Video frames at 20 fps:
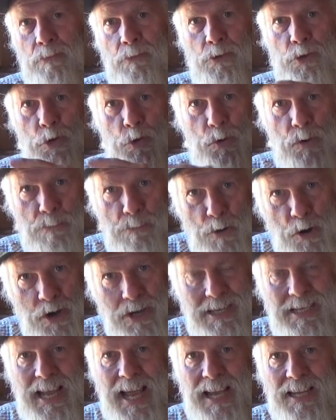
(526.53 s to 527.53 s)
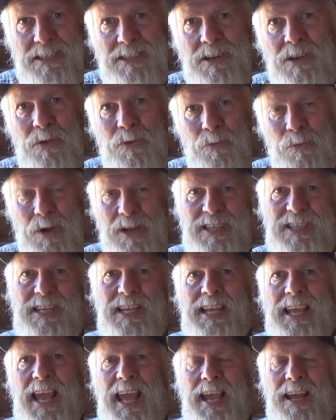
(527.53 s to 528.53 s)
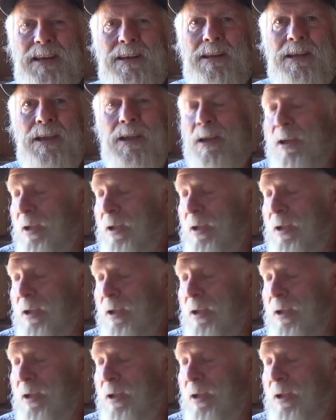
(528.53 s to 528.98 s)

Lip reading: do a burn test once again